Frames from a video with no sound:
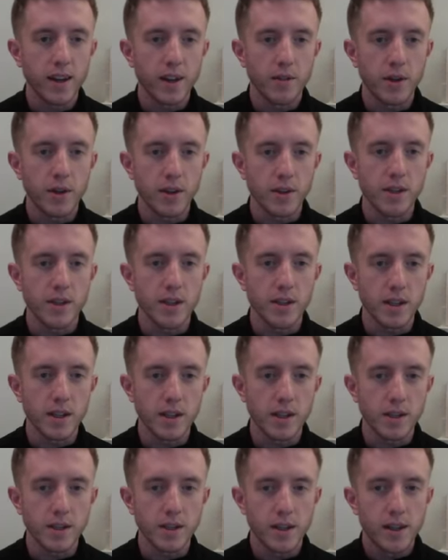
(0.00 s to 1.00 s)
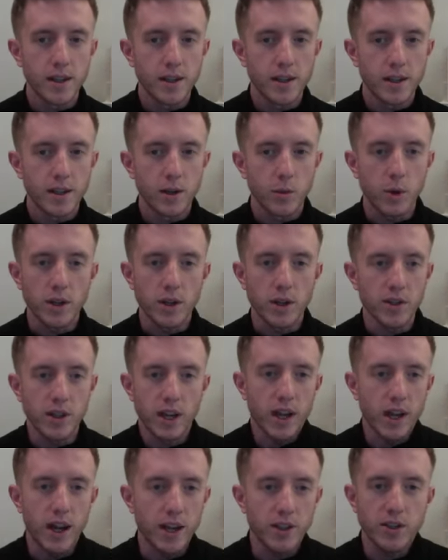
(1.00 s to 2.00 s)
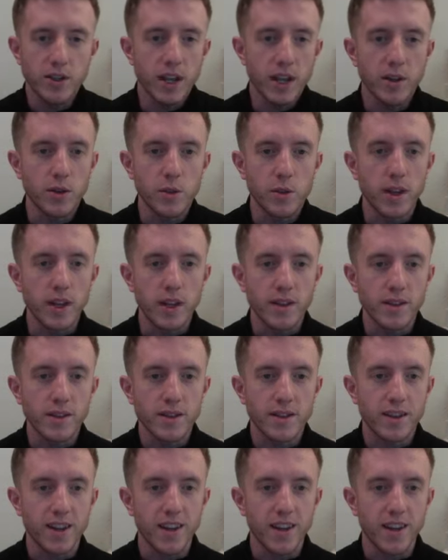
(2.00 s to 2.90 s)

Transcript: versus, well, I just got to do this.